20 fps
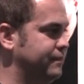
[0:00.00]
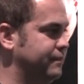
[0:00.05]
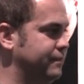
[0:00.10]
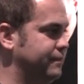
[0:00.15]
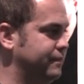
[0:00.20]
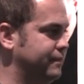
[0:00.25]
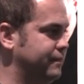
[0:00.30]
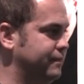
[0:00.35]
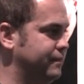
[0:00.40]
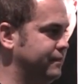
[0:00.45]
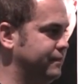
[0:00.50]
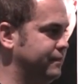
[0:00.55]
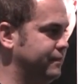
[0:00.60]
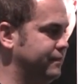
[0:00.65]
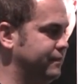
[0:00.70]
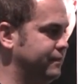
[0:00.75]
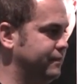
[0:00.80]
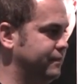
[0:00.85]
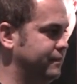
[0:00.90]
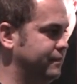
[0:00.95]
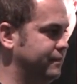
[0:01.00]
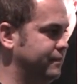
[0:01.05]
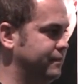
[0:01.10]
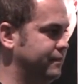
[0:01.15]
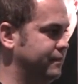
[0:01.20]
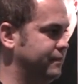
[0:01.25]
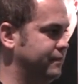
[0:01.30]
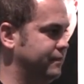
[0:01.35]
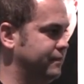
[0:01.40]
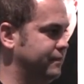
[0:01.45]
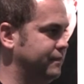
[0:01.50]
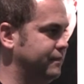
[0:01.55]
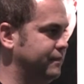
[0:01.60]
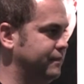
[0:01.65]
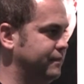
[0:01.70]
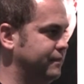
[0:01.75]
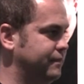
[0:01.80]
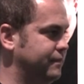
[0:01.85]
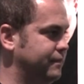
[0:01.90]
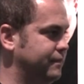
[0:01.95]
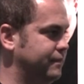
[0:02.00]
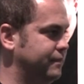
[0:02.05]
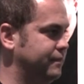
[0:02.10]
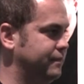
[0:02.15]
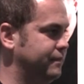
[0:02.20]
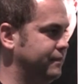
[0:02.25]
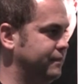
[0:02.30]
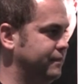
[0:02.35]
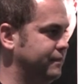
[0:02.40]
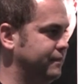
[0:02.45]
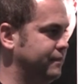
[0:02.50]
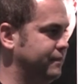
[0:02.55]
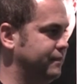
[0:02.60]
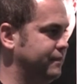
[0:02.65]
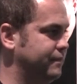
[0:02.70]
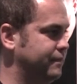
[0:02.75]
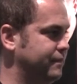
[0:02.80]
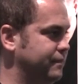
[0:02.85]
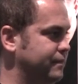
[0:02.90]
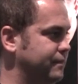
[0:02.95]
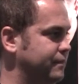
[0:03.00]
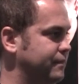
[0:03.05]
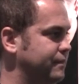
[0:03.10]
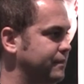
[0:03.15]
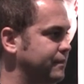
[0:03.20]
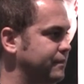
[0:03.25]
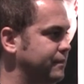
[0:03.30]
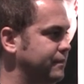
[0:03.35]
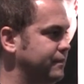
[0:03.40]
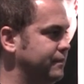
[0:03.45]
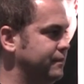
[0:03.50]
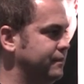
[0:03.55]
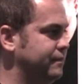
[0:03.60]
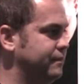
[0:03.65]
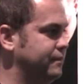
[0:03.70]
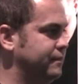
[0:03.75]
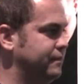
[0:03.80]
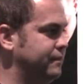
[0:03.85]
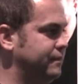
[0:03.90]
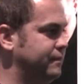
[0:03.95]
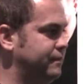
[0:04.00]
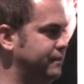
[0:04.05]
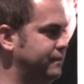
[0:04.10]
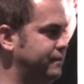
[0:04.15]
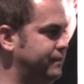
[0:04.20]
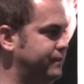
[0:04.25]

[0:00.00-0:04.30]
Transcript: (silent)